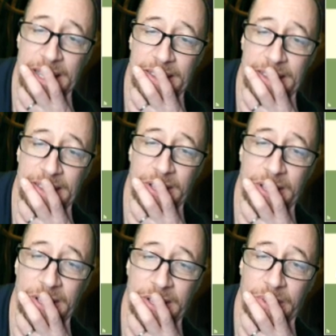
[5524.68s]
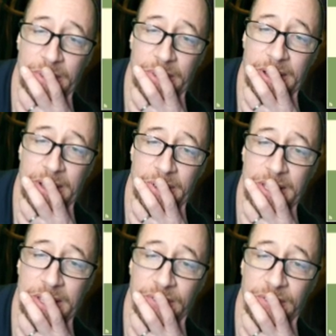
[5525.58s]
really
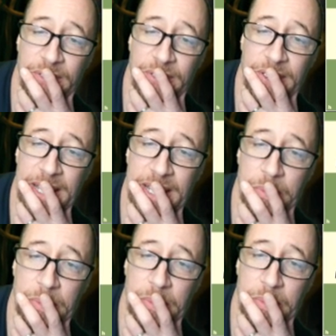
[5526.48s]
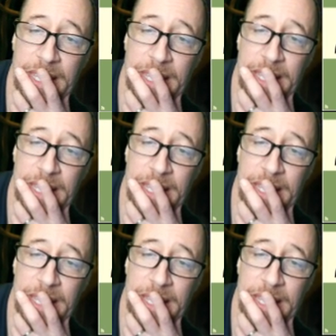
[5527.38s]
feel like I should be able to get